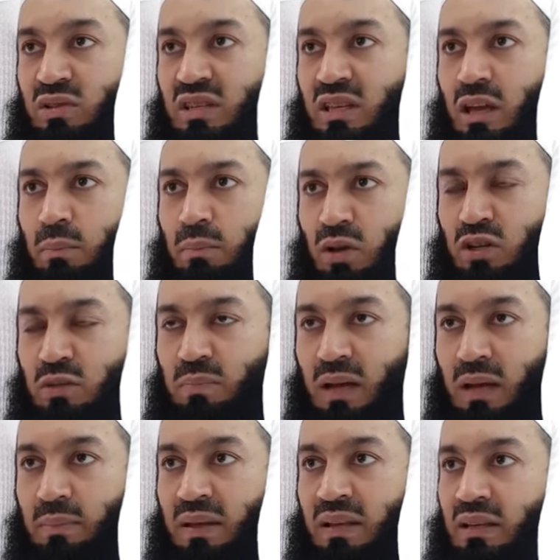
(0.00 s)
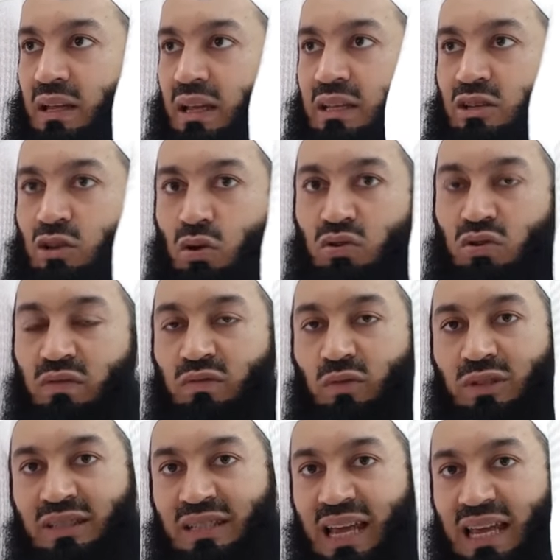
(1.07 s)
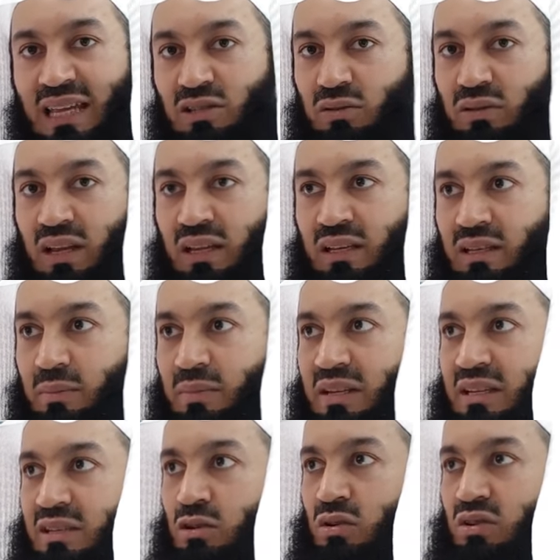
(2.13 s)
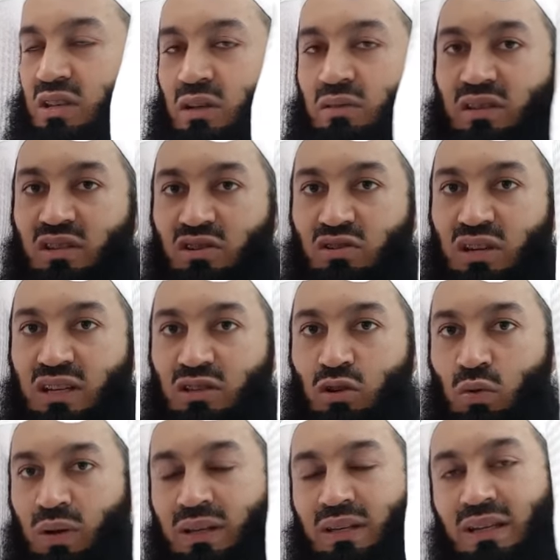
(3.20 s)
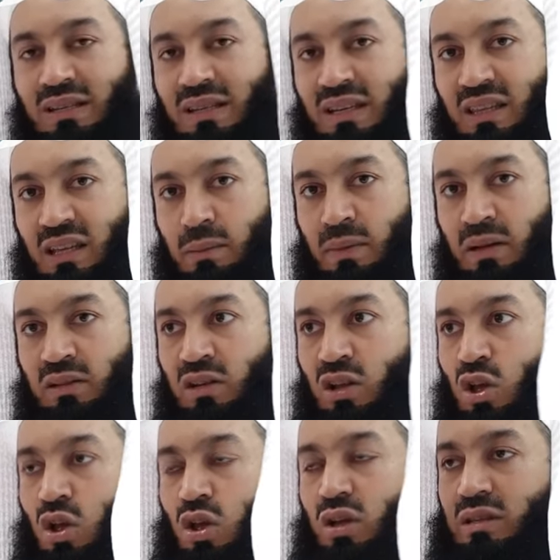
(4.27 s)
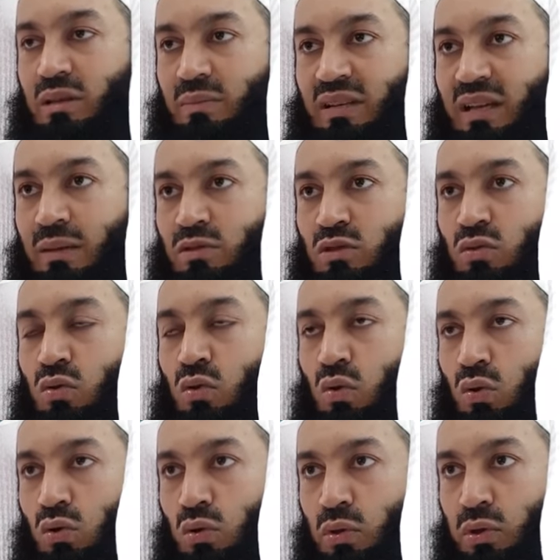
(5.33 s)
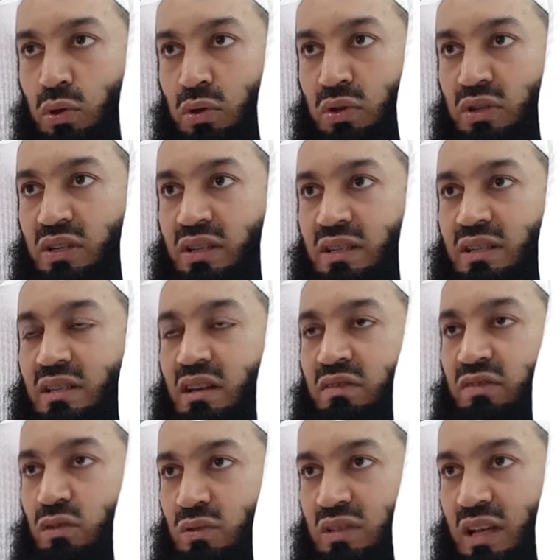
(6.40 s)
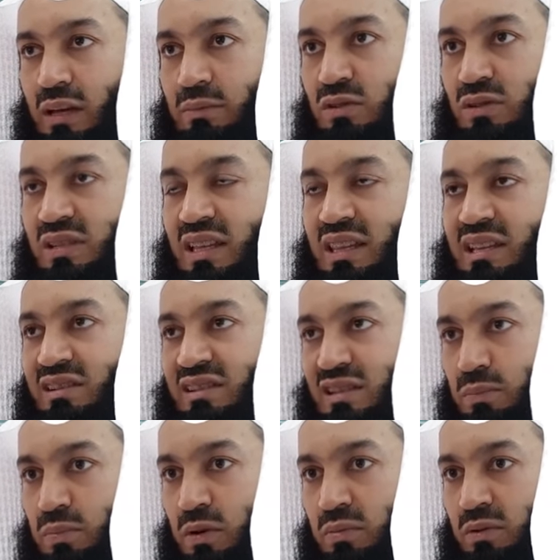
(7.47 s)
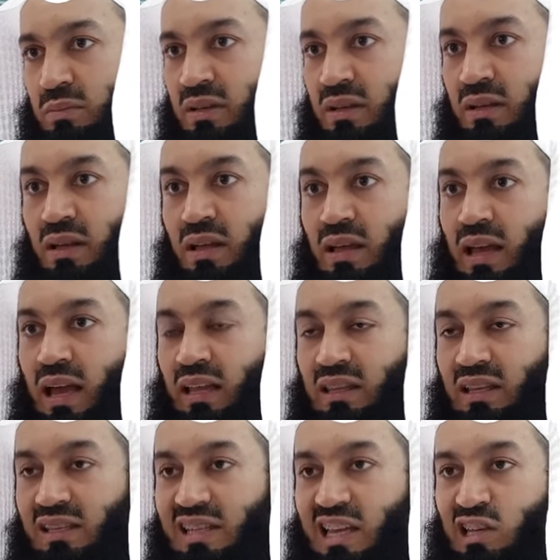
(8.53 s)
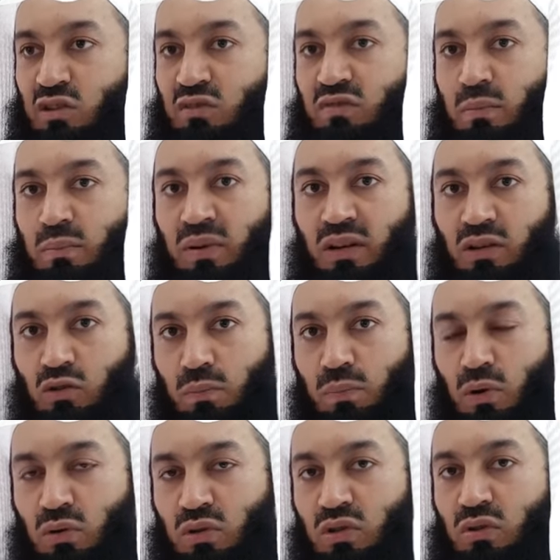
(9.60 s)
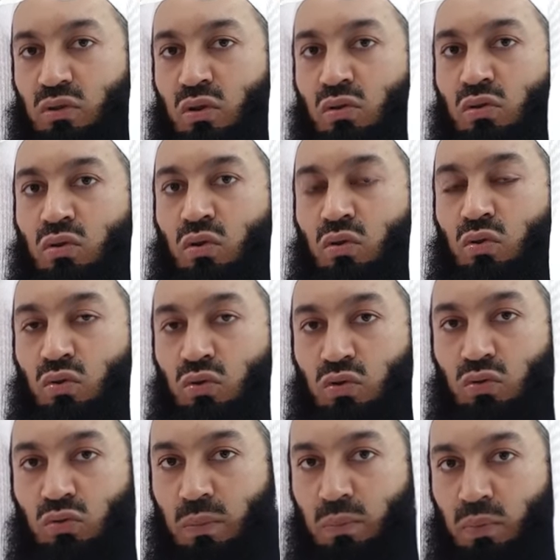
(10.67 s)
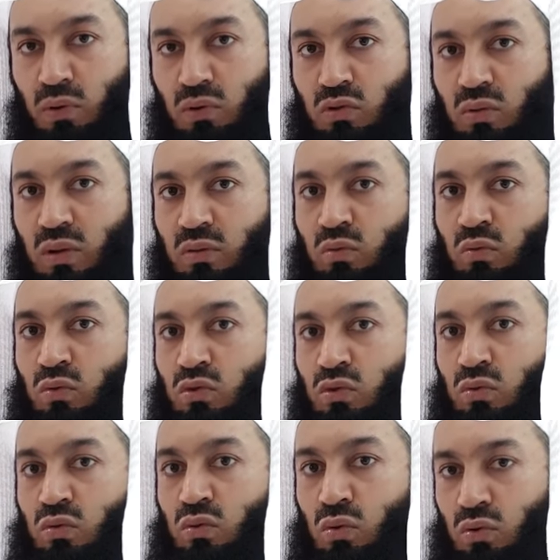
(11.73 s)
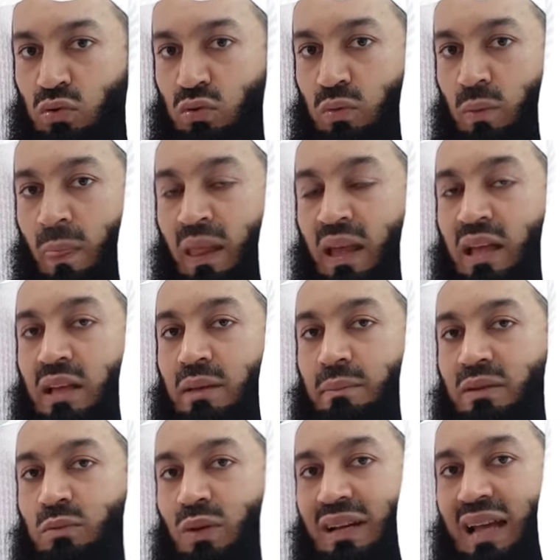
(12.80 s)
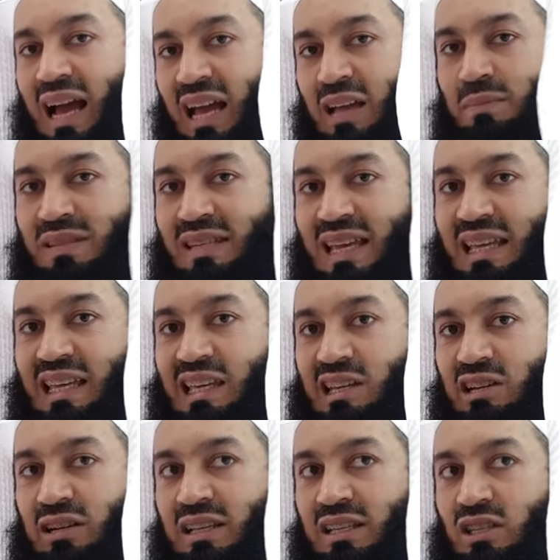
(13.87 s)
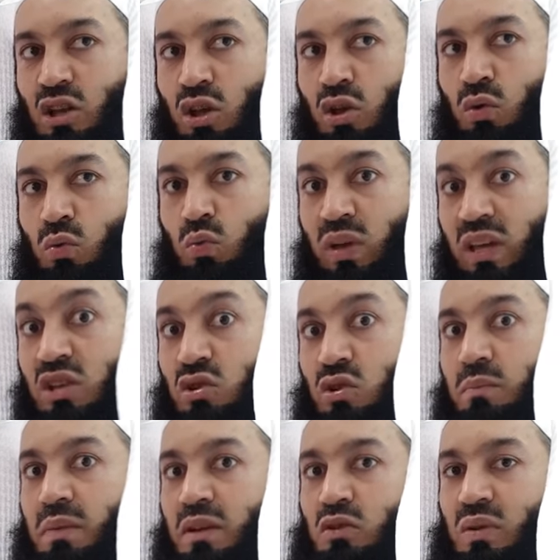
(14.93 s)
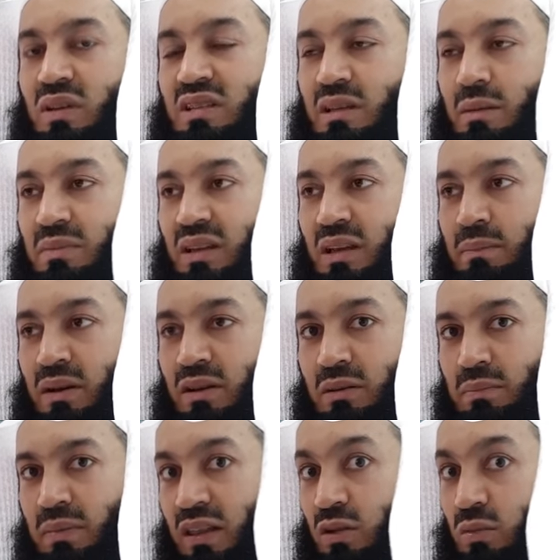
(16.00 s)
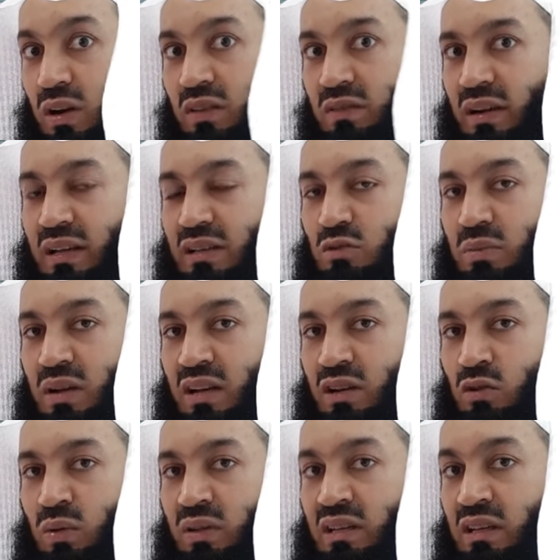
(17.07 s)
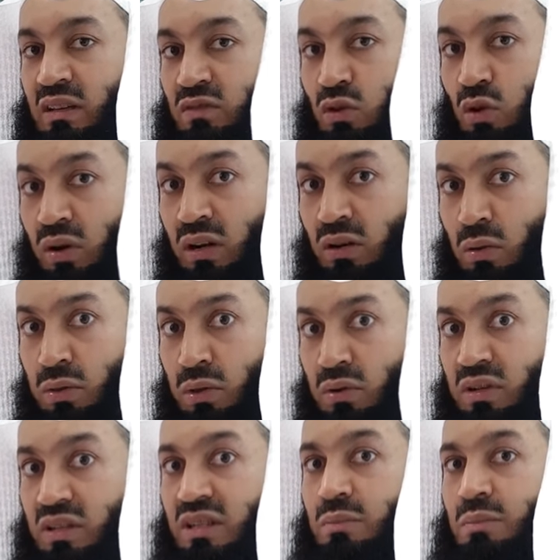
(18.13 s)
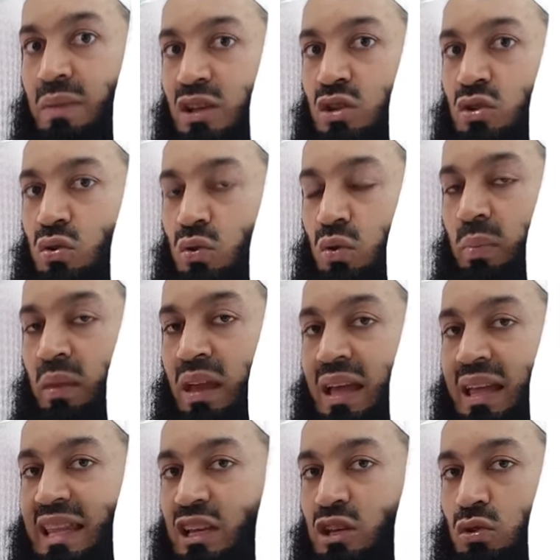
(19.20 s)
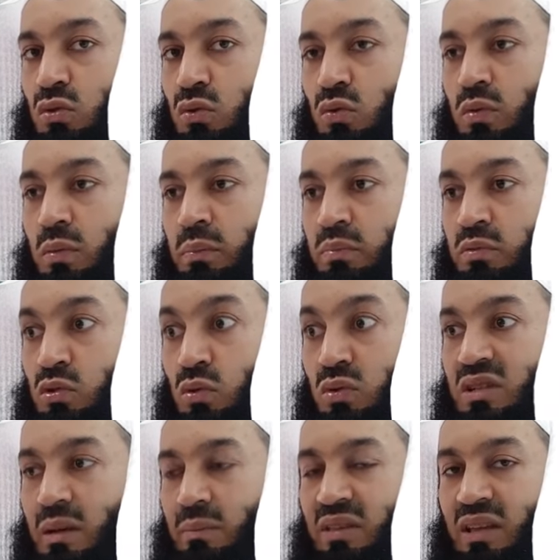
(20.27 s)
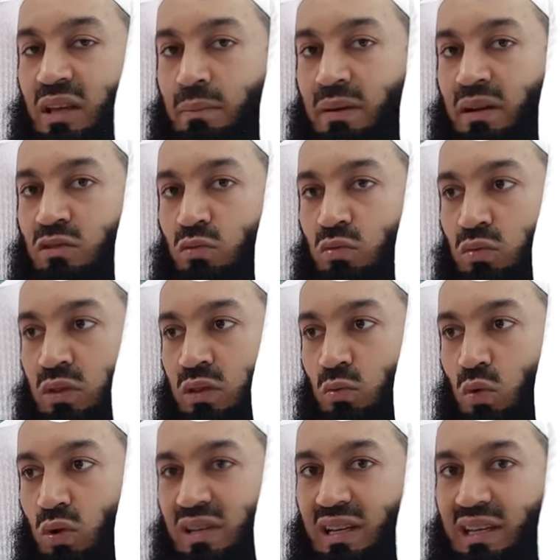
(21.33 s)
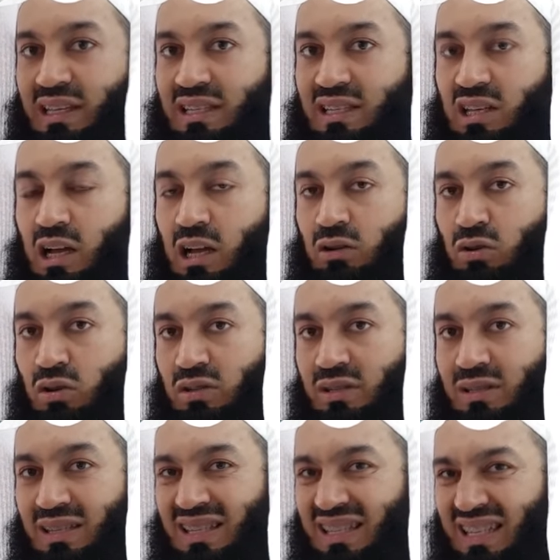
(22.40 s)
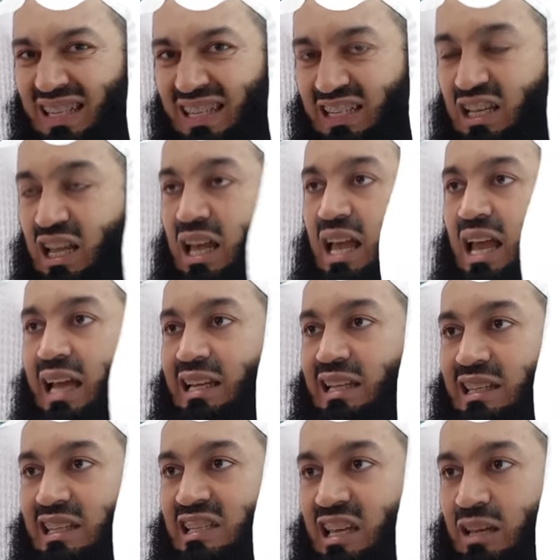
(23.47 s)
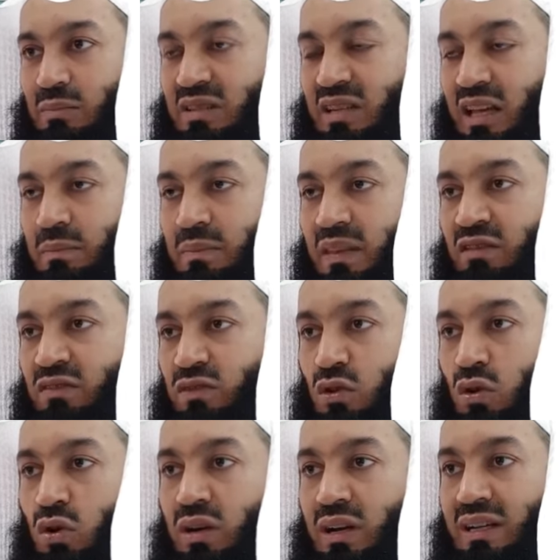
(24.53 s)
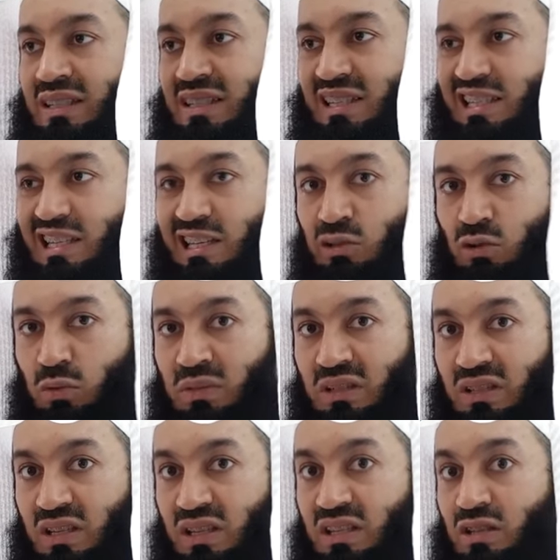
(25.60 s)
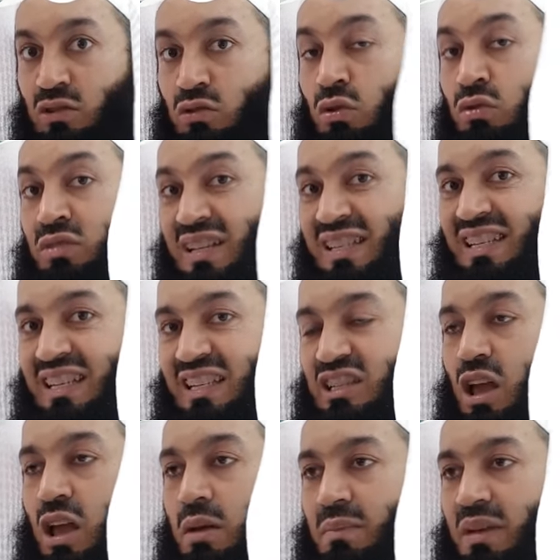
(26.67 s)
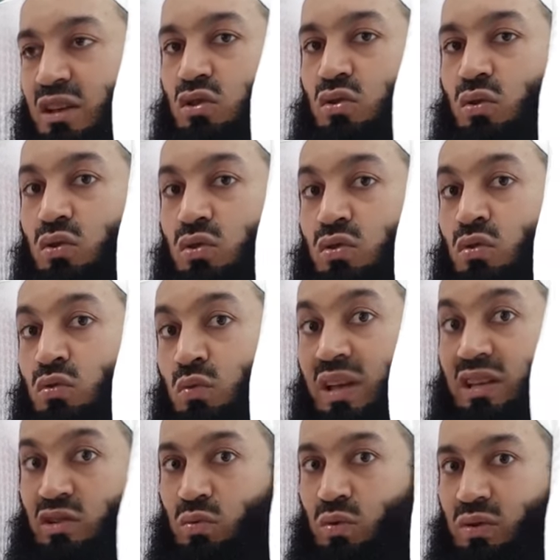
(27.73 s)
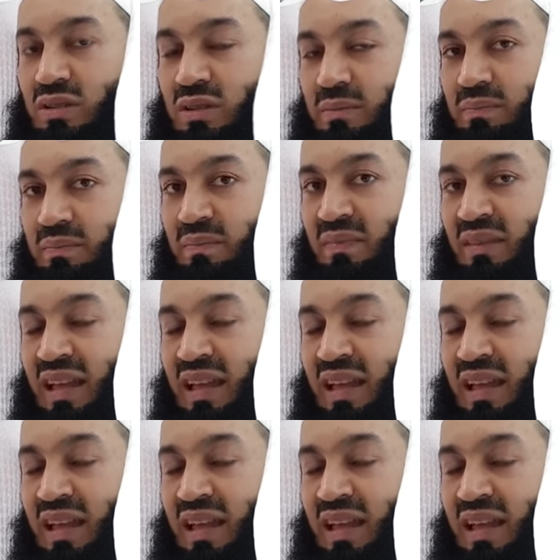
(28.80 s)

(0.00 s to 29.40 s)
You see a burst pipe and it goes on for days on end. I mean, it goes down the street. No one does anything about it. Sometimes you call authorities a few times to say there is a problem here, and they send you from pillar to post. You don't know who to report to and who to talk to. But what I am saying here is we should be doing something about it by the will of Allah subhanahu wa ta'ala. If you're in authority, make sure that you do something about the water leaks across the cities. And at the same time, if you're just a normal citizen or resident, make sure you don't waste water.